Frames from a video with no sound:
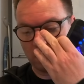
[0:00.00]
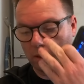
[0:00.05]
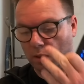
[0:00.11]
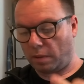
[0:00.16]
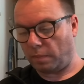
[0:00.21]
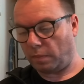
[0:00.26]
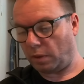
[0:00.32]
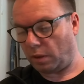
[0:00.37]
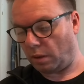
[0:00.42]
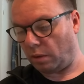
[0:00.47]

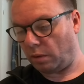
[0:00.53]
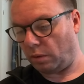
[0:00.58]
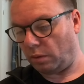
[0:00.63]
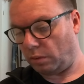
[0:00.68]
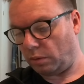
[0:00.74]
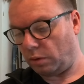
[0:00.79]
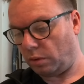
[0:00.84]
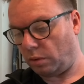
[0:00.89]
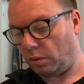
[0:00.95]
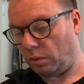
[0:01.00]
I'm going
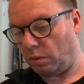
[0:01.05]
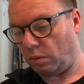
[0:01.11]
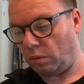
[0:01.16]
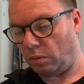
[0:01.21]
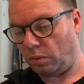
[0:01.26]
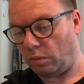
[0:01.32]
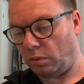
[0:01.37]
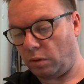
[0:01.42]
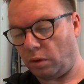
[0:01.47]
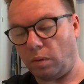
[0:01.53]

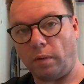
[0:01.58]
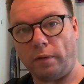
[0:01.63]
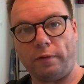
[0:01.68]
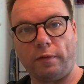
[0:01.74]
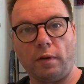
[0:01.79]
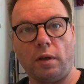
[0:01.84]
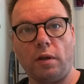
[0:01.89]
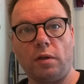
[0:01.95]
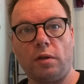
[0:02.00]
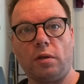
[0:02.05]
to do a
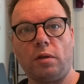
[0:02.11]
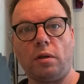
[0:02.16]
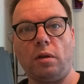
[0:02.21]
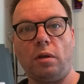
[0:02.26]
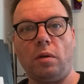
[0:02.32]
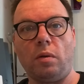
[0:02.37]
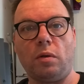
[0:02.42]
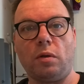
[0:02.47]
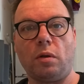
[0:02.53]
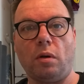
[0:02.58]
first
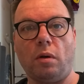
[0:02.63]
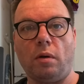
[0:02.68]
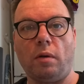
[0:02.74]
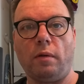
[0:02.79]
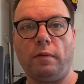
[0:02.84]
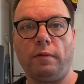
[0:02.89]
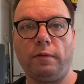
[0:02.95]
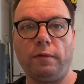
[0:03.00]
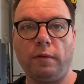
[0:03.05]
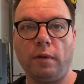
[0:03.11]
use
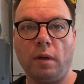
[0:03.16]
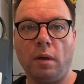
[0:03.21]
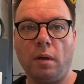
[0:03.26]
of